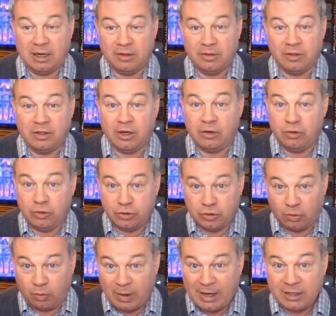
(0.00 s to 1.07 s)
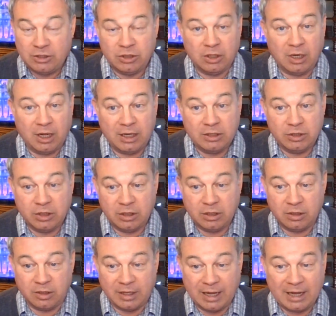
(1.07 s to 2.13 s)
that they're used to rationalizing
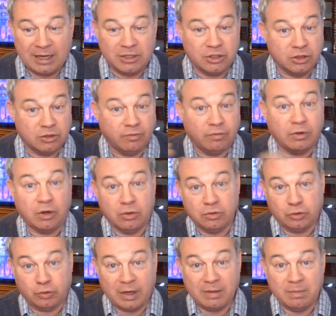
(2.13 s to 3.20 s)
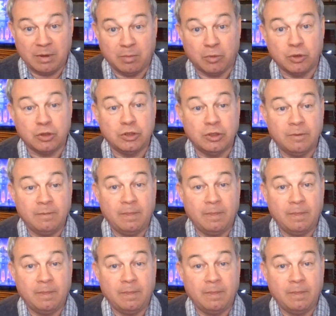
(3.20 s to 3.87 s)
the actions of their own tribe members